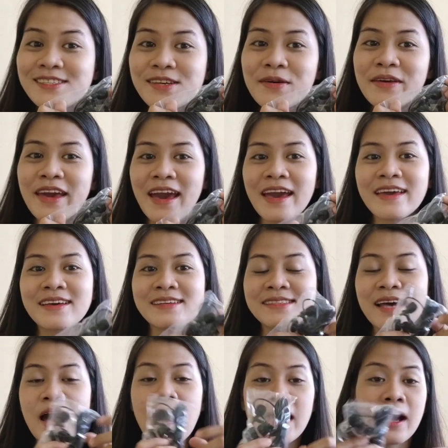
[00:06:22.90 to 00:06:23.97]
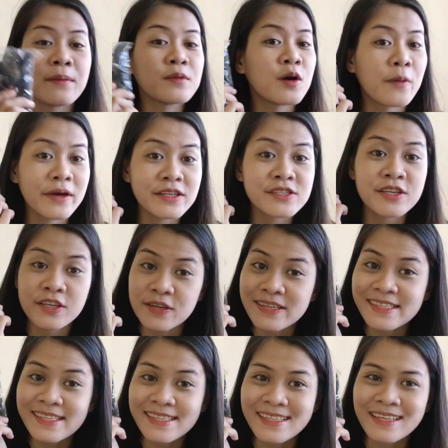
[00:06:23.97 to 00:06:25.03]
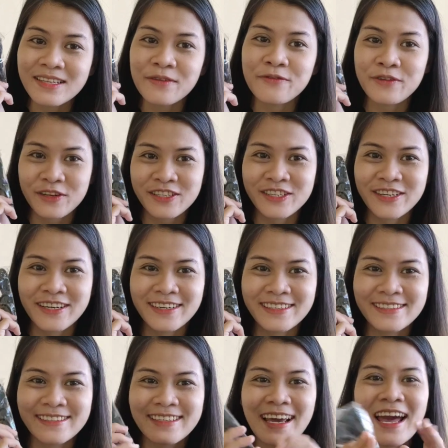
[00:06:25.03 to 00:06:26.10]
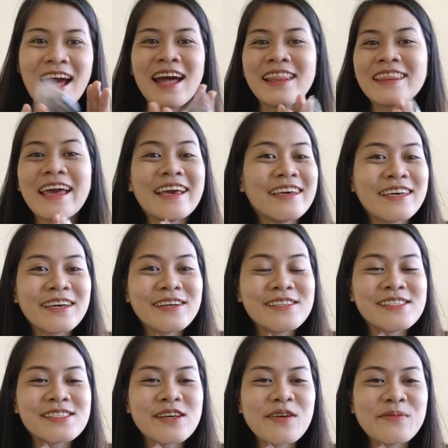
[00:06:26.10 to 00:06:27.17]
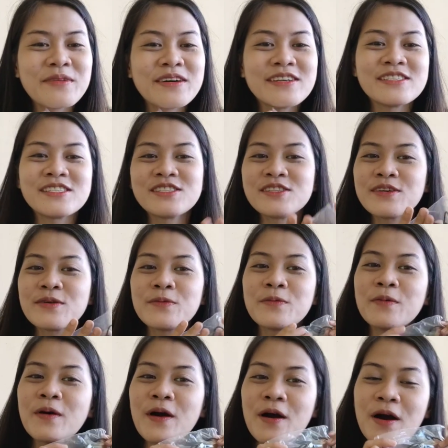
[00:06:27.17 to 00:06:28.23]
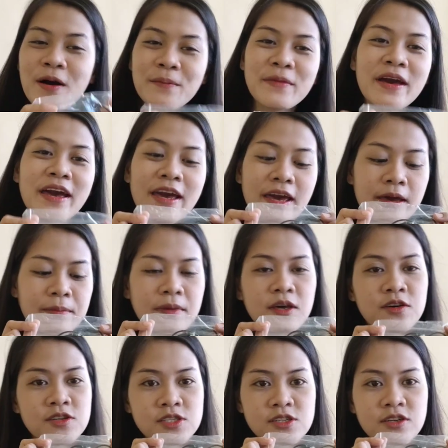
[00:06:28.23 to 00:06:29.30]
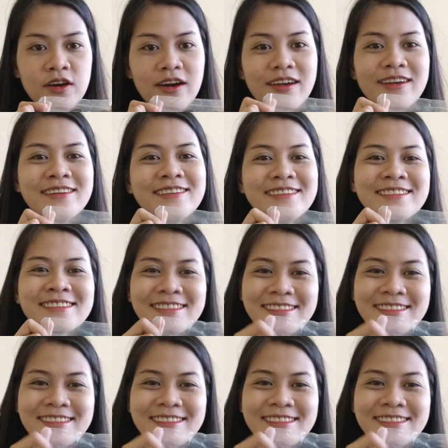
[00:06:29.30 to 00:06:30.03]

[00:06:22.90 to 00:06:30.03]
but it's okay because I am going to use this in the future. Thank you so much to one. It me concern.